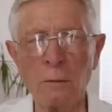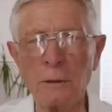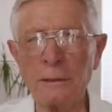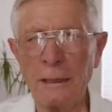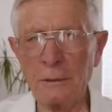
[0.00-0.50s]
who
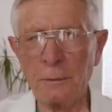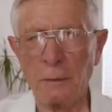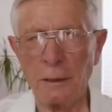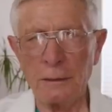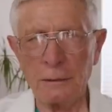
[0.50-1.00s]
were
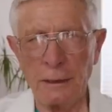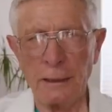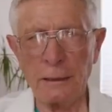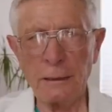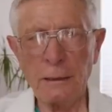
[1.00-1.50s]
desperately
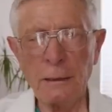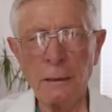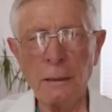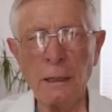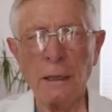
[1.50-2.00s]
sick
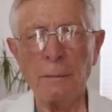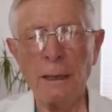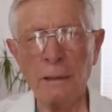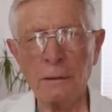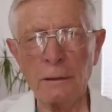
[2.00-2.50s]
and
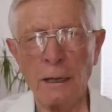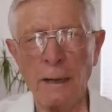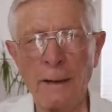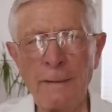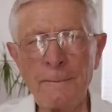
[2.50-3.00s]
about to
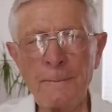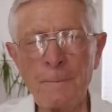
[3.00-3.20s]
die,